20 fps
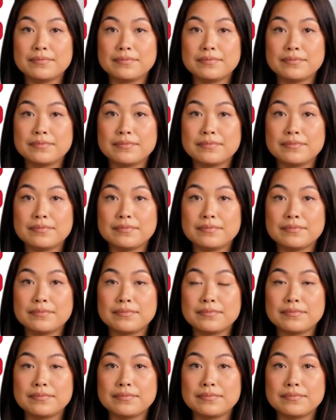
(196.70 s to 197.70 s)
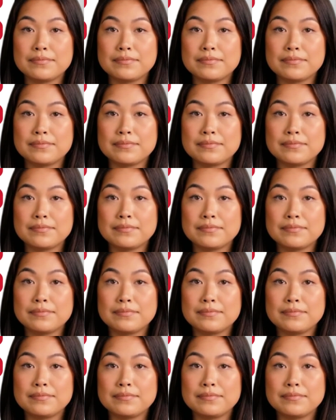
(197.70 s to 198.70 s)

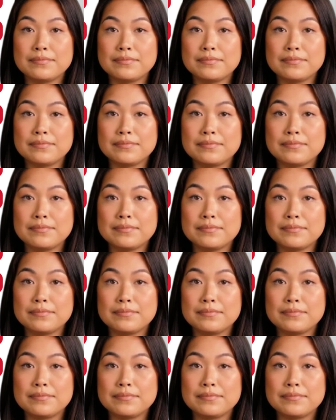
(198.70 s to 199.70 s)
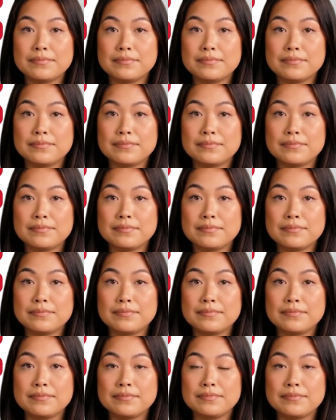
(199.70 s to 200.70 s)

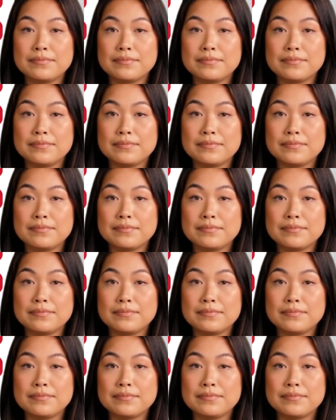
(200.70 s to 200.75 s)
(no one is talking)